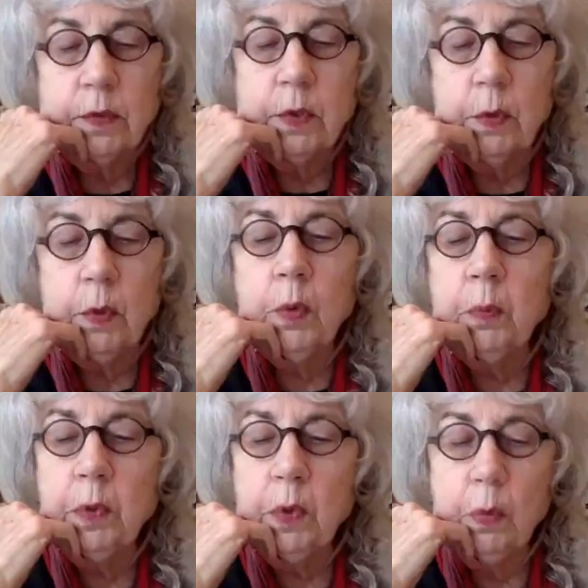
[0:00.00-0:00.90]
to
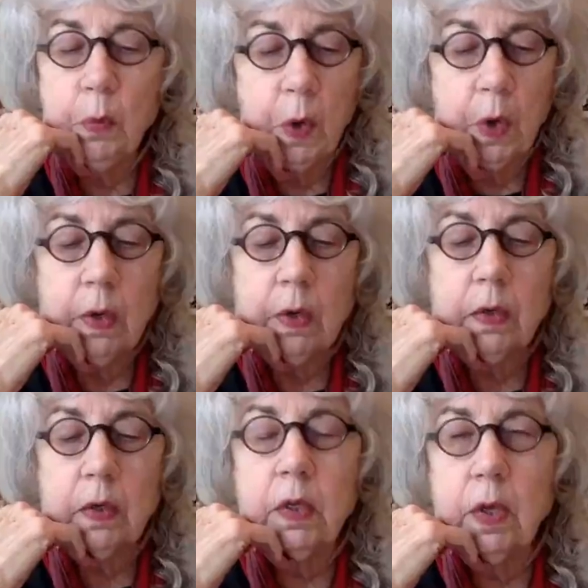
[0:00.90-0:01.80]
whom you were
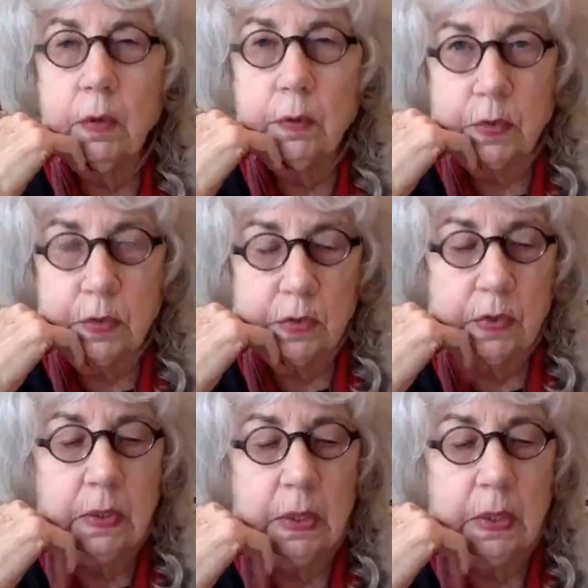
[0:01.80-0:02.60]
close.